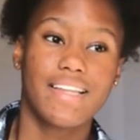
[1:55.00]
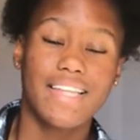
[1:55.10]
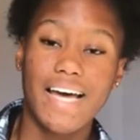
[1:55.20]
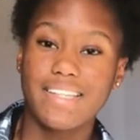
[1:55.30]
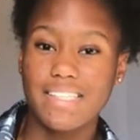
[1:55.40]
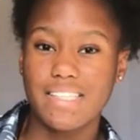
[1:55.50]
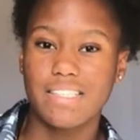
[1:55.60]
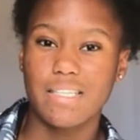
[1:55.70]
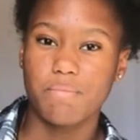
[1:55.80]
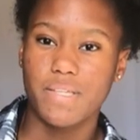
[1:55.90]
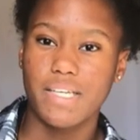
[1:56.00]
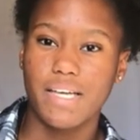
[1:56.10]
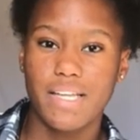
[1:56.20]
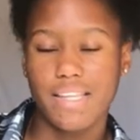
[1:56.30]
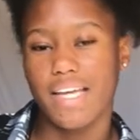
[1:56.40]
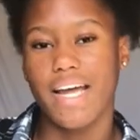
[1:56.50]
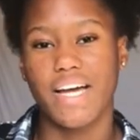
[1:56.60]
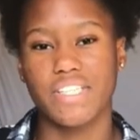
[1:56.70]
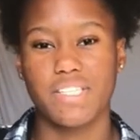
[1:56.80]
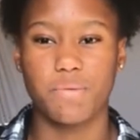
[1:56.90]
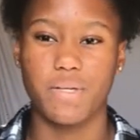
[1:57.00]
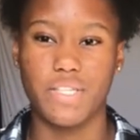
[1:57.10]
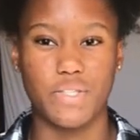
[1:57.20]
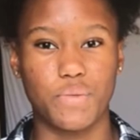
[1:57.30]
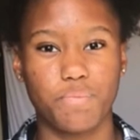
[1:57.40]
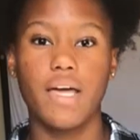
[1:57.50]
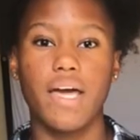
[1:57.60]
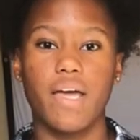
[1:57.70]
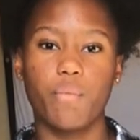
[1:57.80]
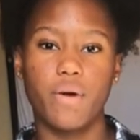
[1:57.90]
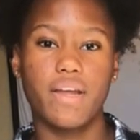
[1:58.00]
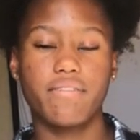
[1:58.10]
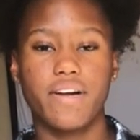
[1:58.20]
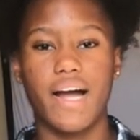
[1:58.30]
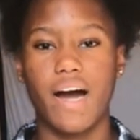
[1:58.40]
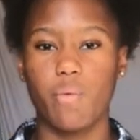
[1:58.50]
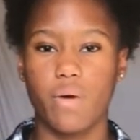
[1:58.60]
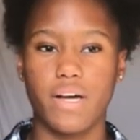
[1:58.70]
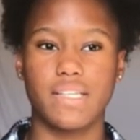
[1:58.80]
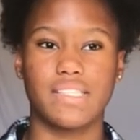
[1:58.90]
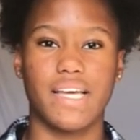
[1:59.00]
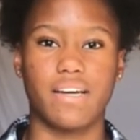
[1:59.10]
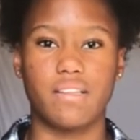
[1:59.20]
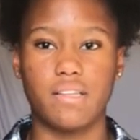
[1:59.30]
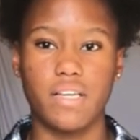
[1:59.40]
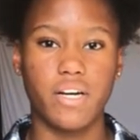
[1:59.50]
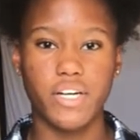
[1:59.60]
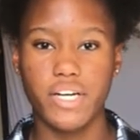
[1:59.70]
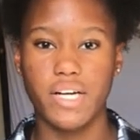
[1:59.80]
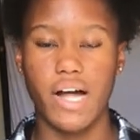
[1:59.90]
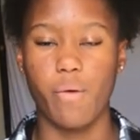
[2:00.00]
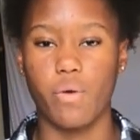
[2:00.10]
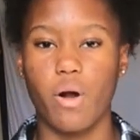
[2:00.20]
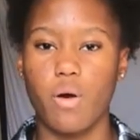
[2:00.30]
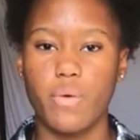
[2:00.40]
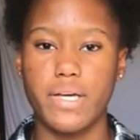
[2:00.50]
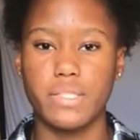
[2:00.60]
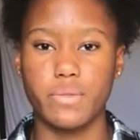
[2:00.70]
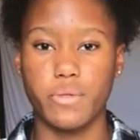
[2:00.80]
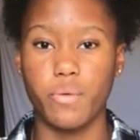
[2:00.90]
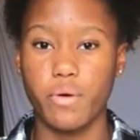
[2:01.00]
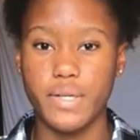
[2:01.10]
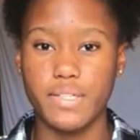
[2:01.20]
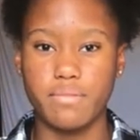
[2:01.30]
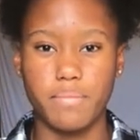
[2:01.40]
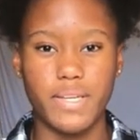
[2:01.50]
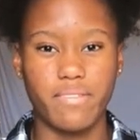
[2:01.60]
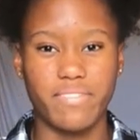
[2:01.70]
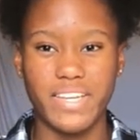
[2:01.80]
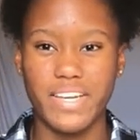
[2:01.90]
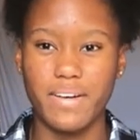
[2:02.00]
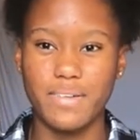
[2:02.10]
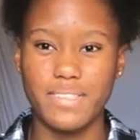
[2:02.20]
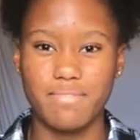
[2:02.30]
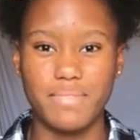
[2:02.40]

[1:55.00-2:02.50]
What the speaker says: that this is something that I actually want to do. And whenever I was like younger, I would always record many videos of